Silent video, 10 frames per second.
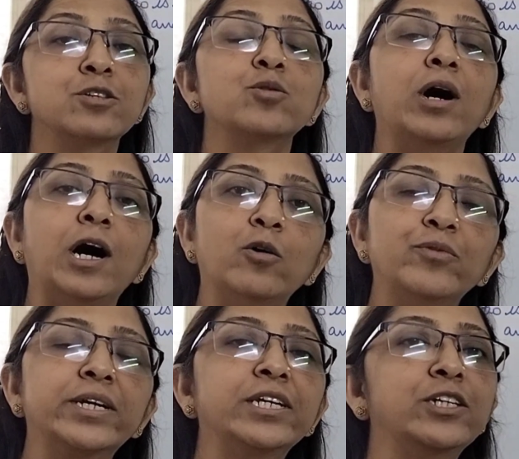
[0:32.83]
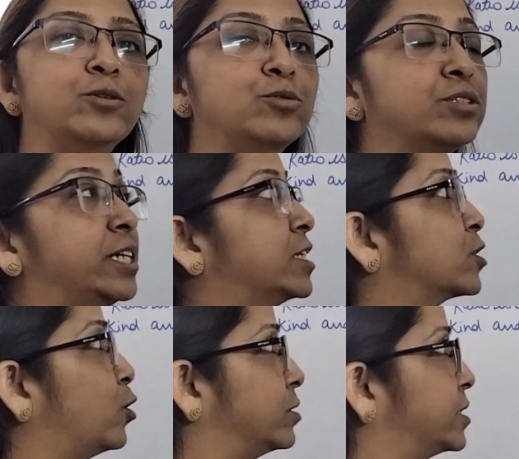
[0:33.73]
So how we can use these
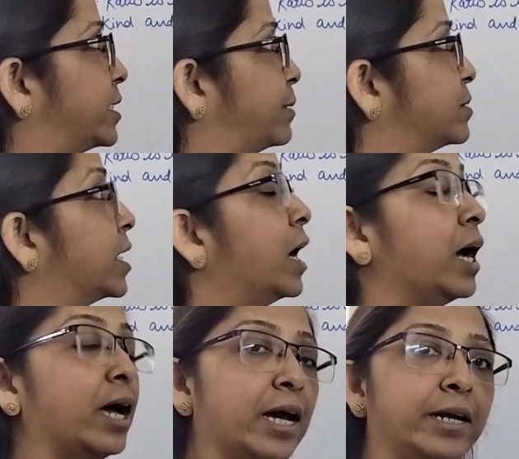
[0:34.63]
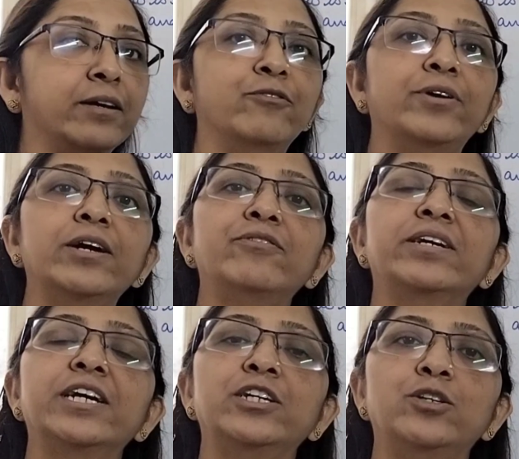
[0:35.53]
concepts and where
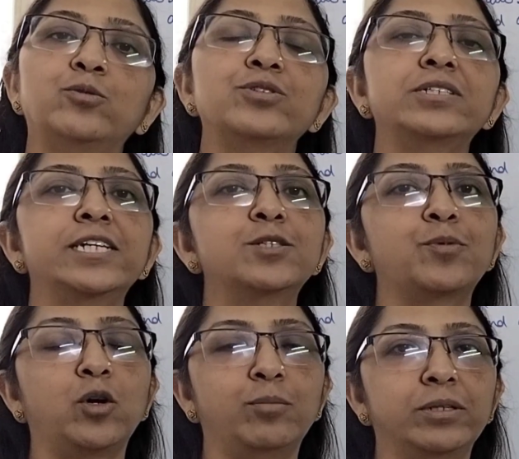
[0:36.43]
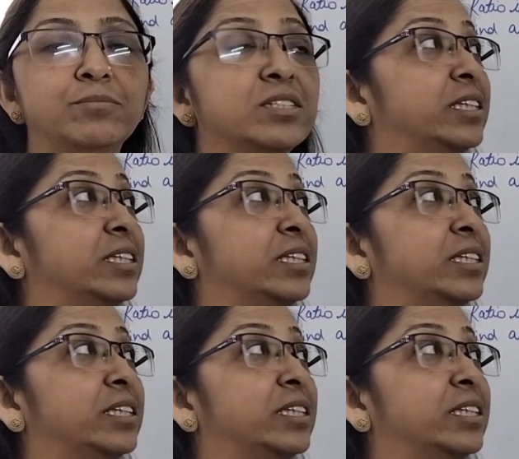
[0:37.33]
we can use these problems,